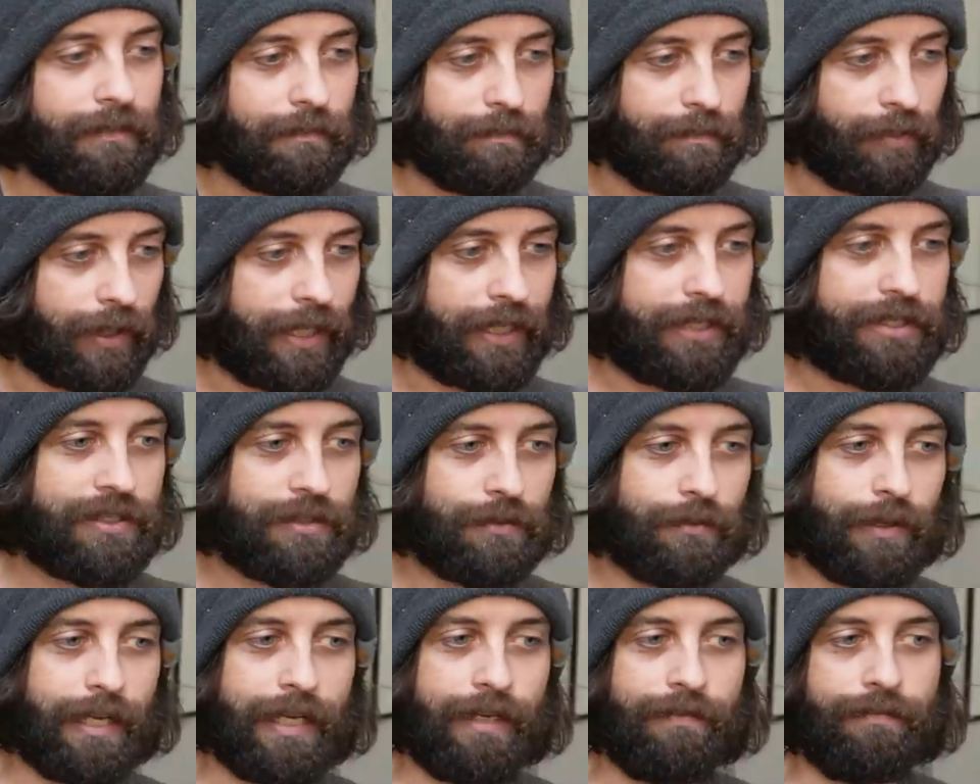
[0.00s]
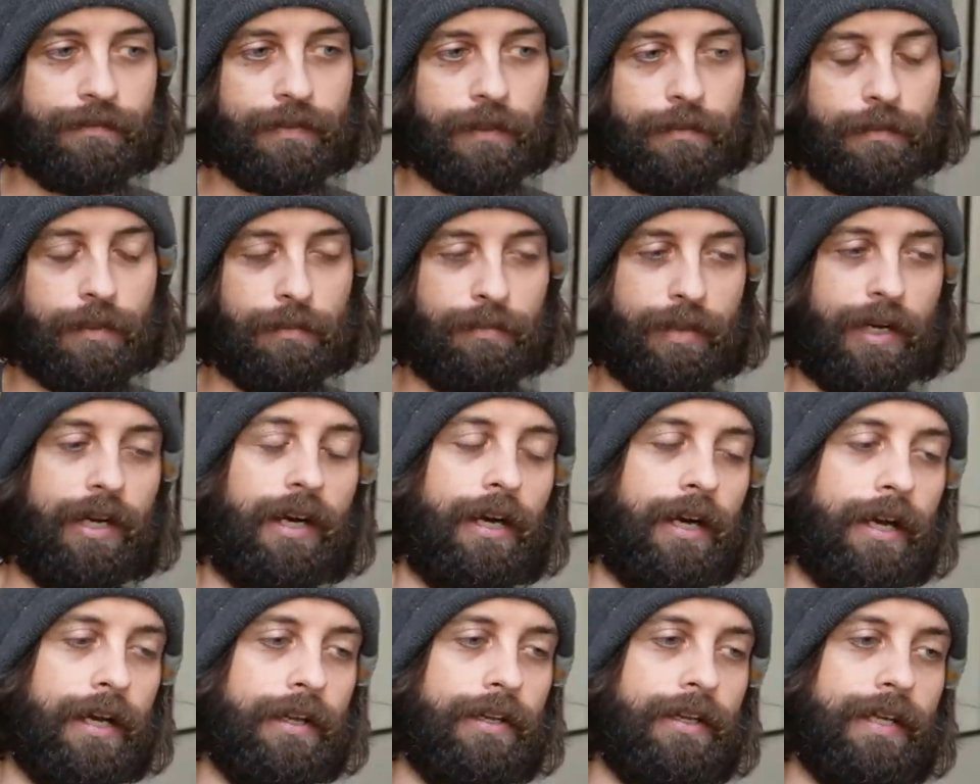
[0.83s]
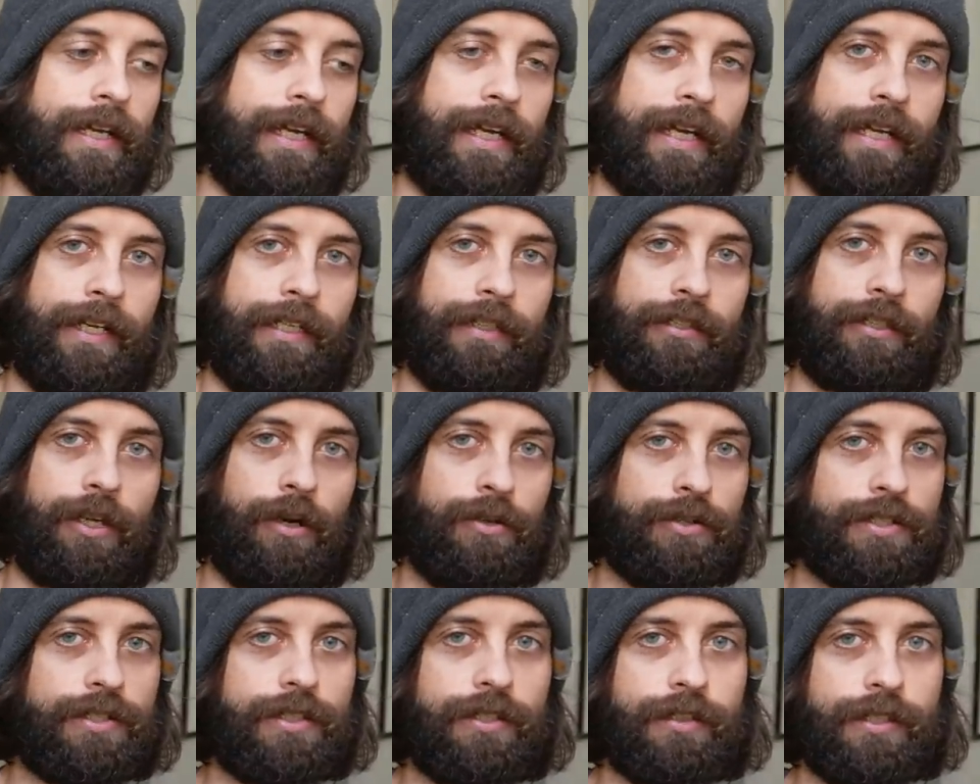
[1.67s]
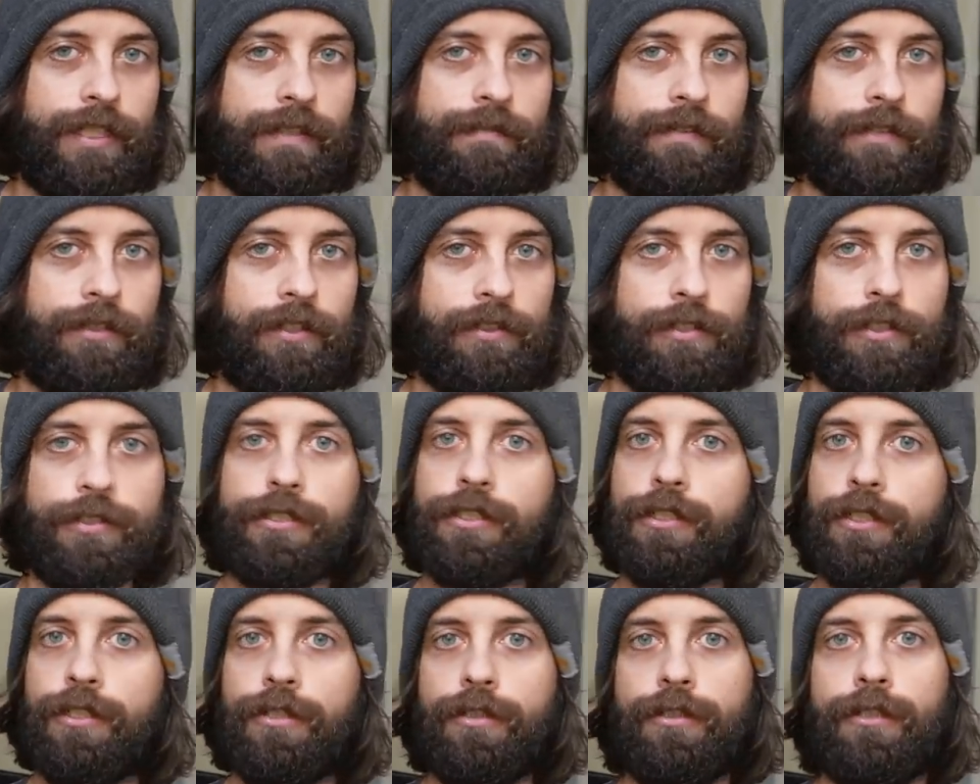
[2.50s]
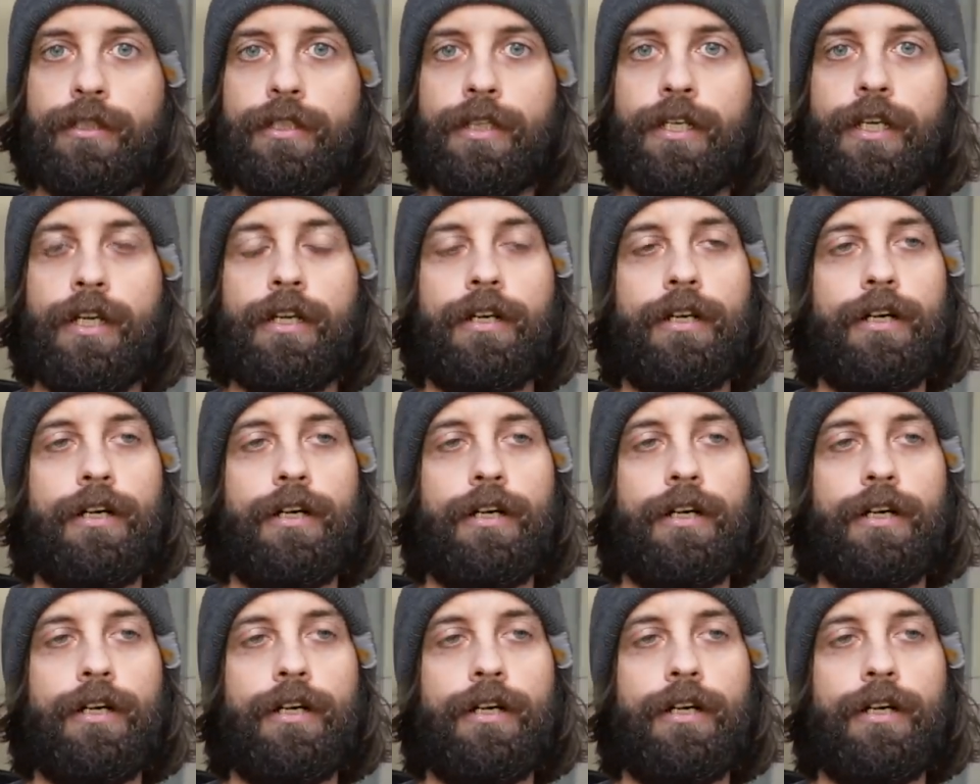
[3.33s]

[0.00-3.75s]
breaks away from the pod and goes to live in the lagoon